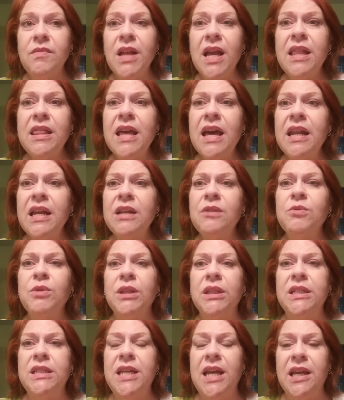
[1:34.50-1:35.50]
and that had
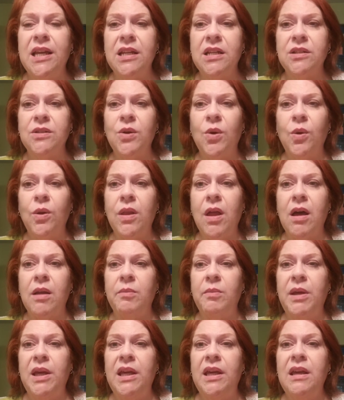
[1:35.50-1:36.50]
really taken a toll
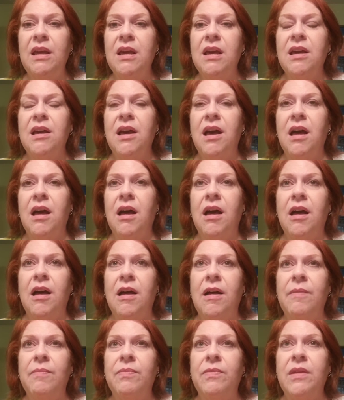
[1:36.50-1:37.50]
on me.
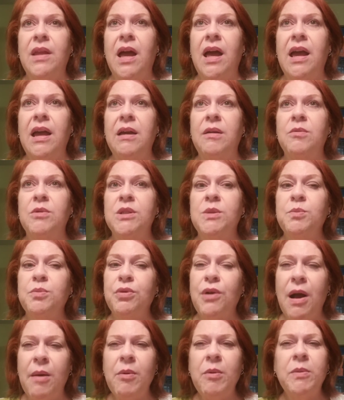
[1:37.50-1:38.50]
I was
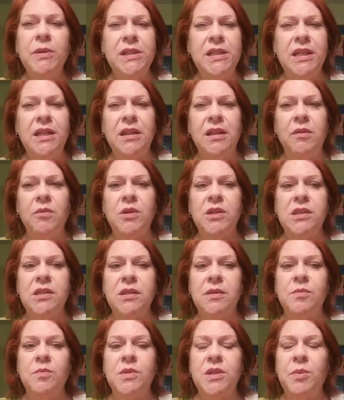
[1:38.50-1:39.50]
probably dealing with
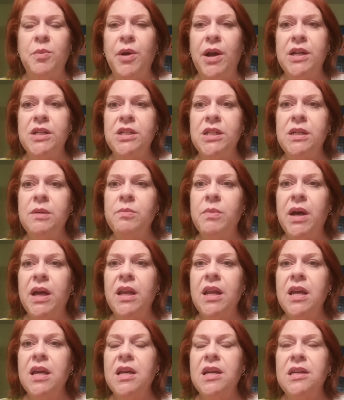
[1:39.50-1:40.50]
some depression,
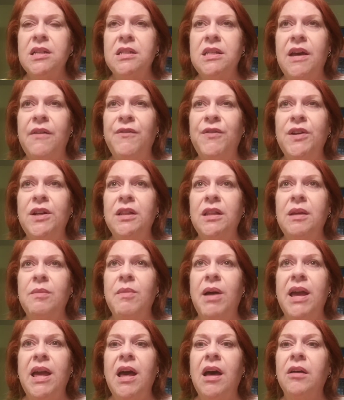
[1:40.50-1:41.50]
but definitely
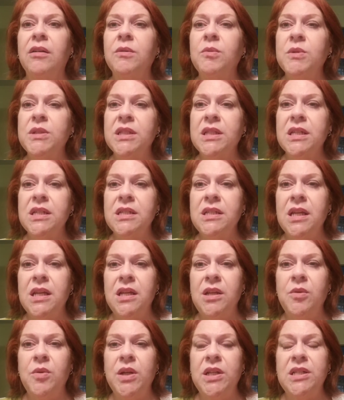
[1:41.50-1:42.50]
my health was
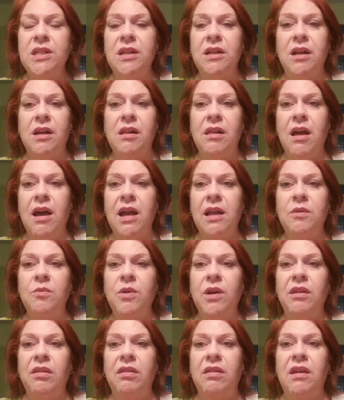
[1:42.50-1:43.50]
continuing to decline
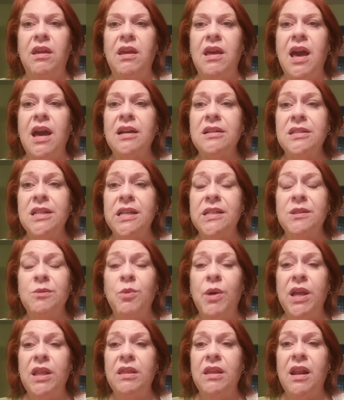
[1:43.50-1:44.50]
with the excess
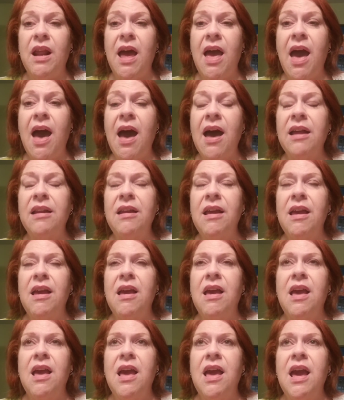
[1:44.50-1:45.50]
weight that I had.
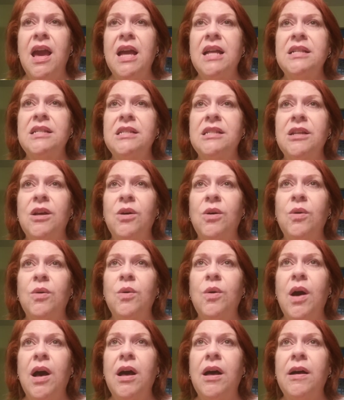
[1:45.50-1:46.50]
And
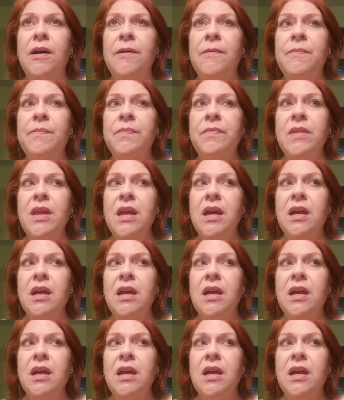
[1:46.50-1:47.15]
so